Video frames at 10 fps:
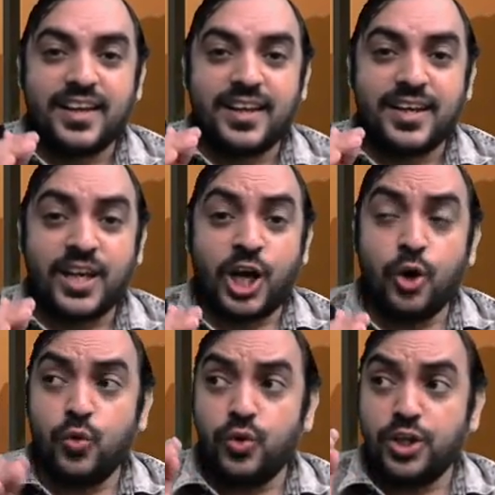
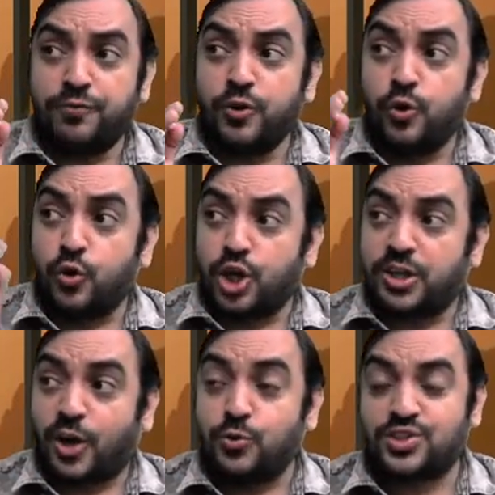now if you look
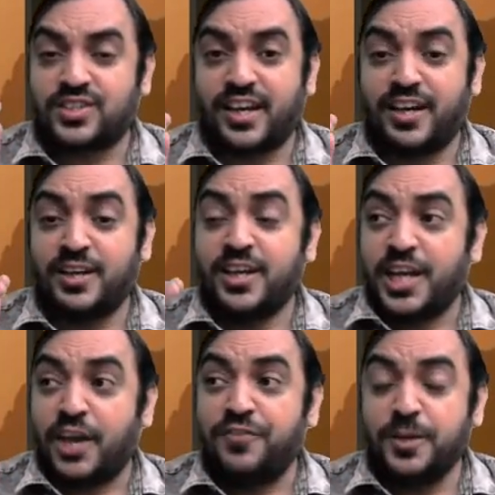at outside,
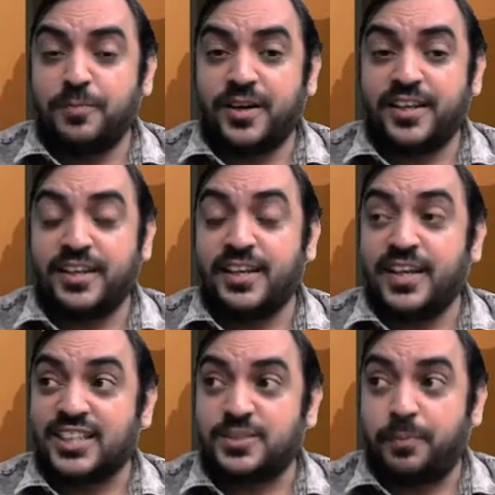everybody
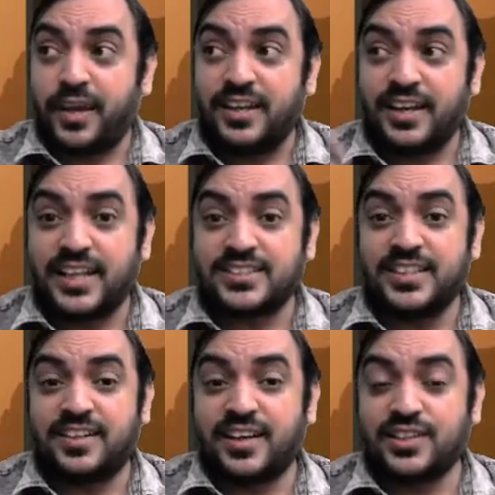is paying less
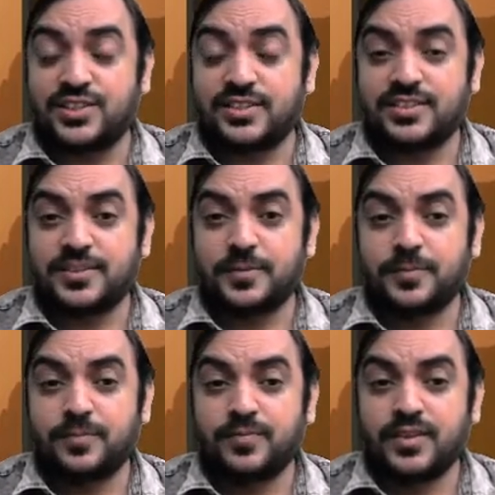interest
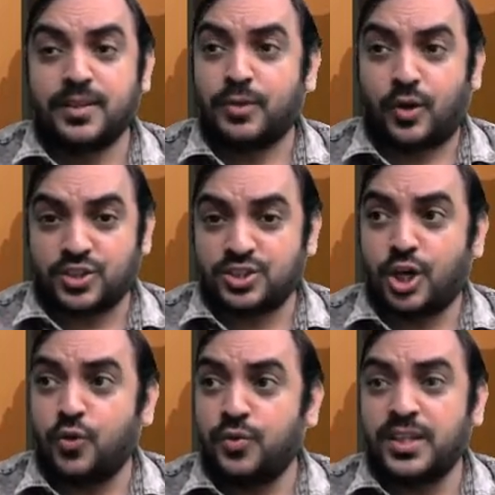because
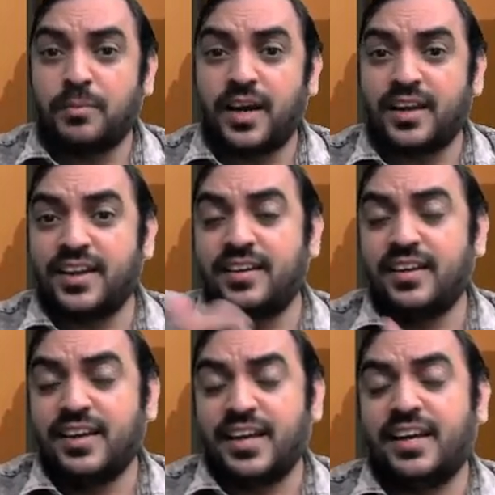now in the market,
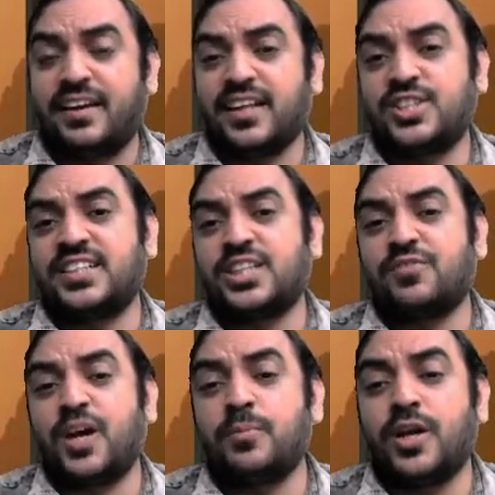interest rates
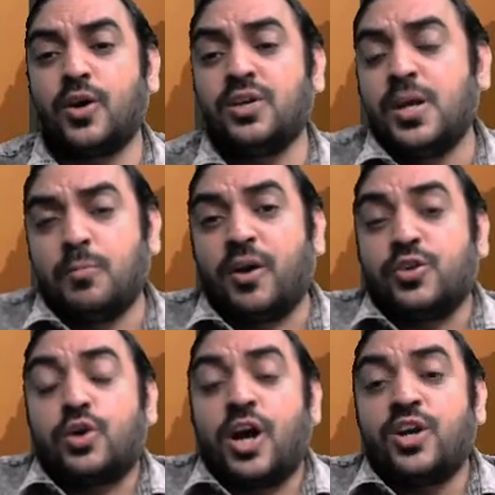have come down, but
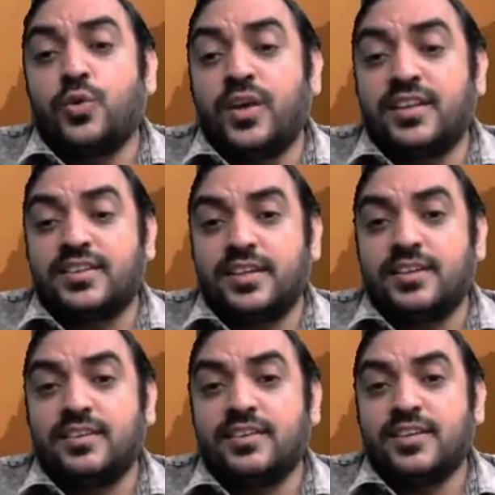you can't do
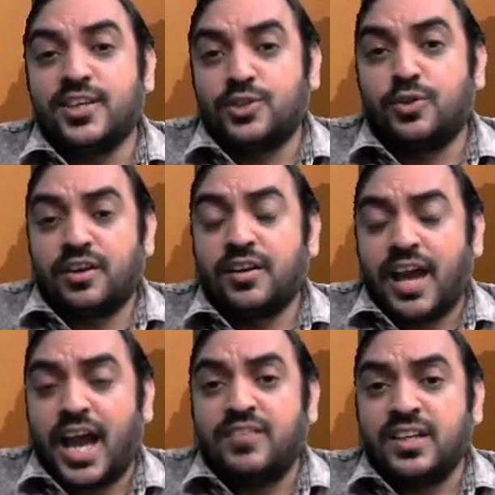anything. You are
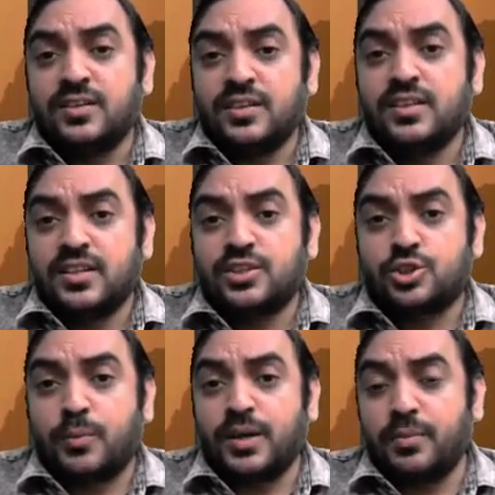having
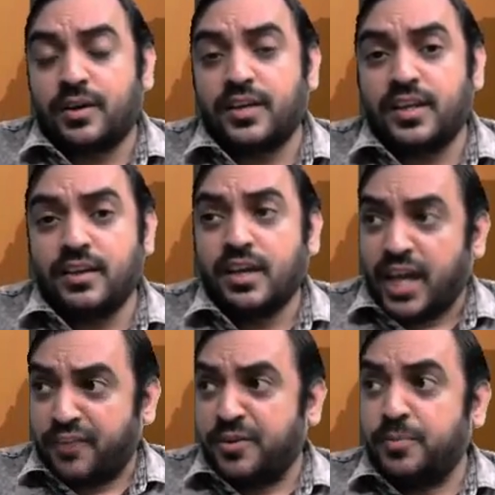stomach burning,
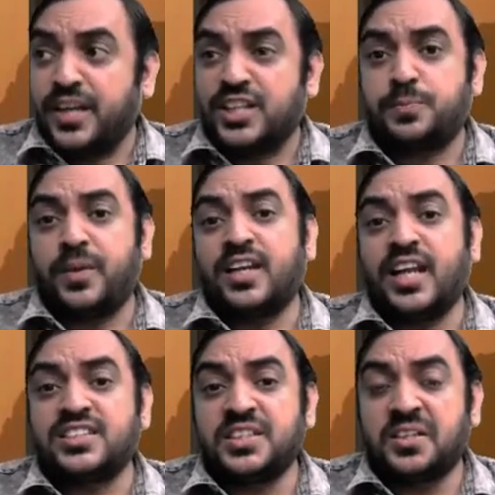everybody is paying
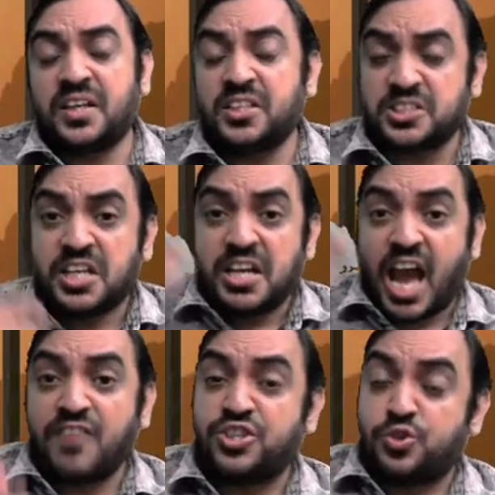less interest,
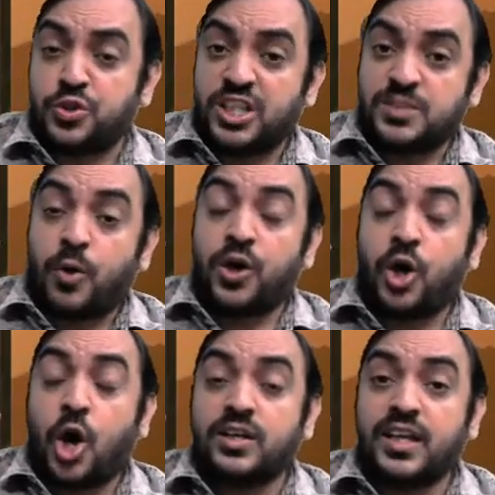I have issued this bond
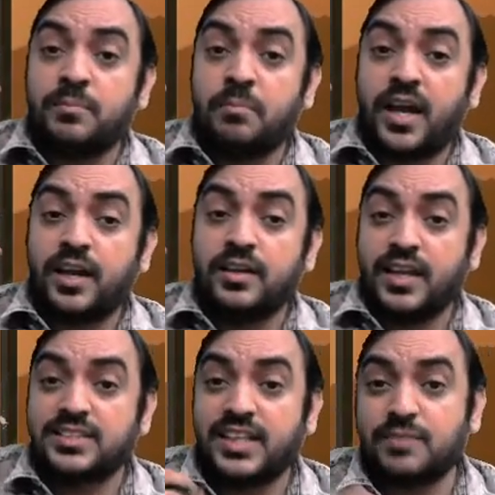long time back.
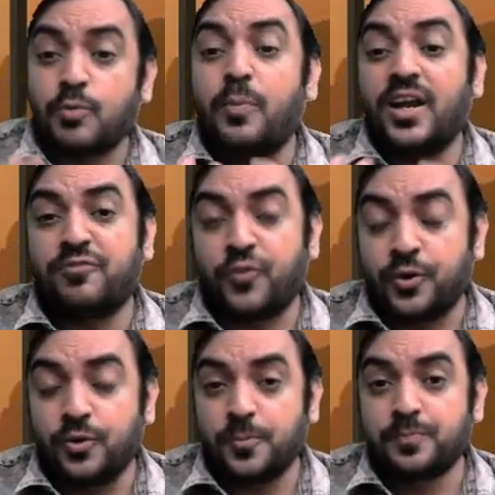It's like mobile
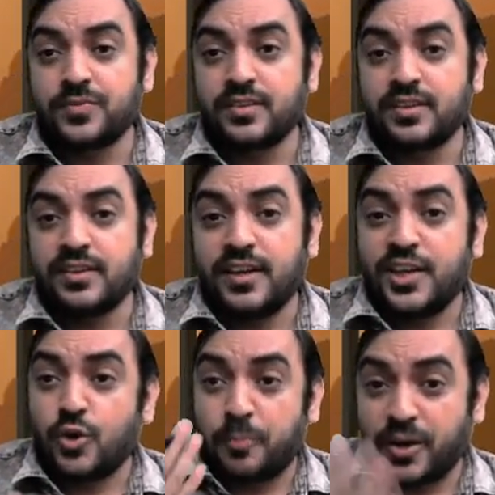phone, no?
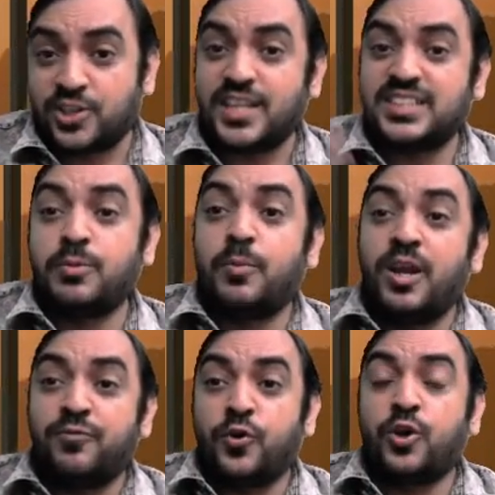You have purchased the
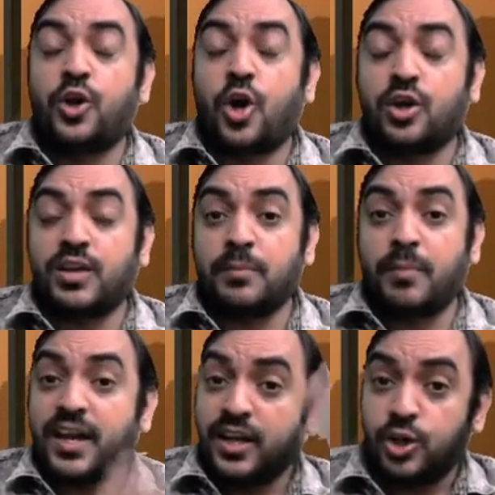mobile phone long time
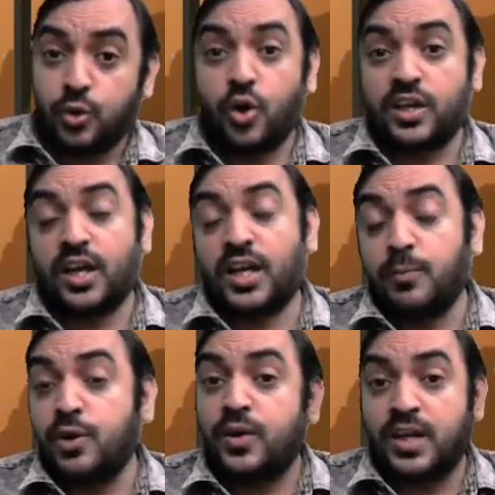back, Nokia
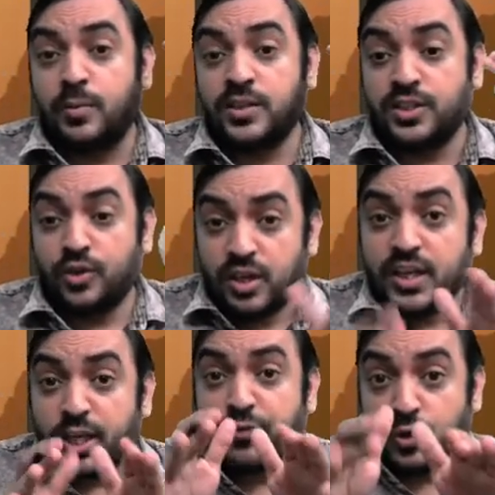
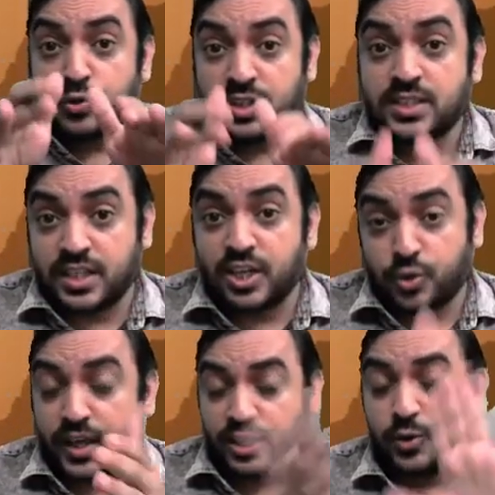1100. If you're using still
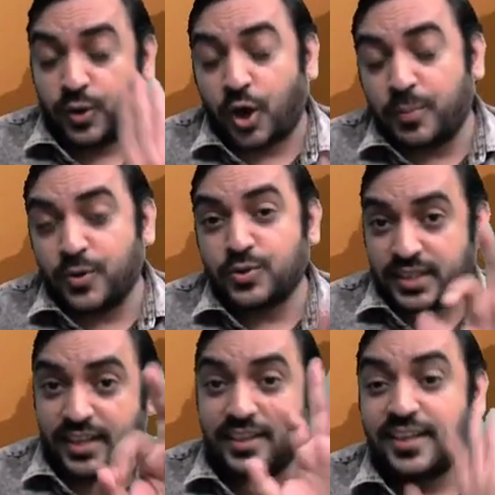today, you will not be using it.